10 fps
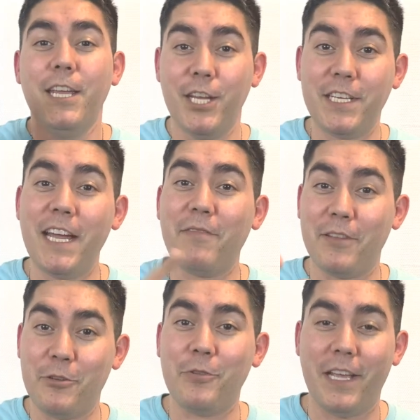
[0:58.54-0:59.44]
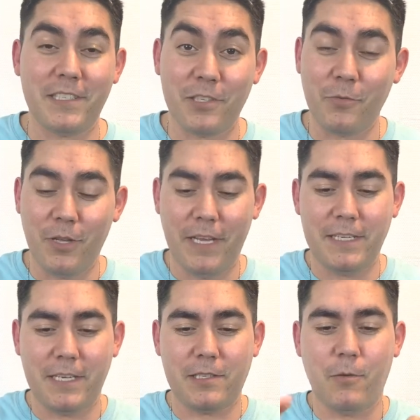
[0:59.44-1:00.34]
you could definitely do this. It's really
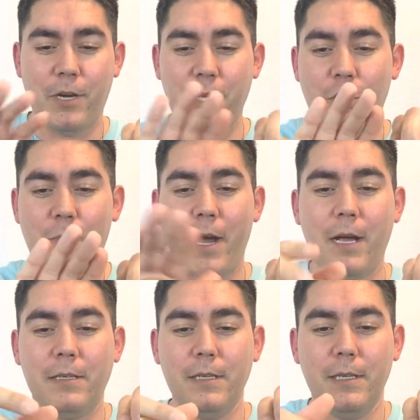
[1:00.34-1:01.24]
easy. So we're gonna do about,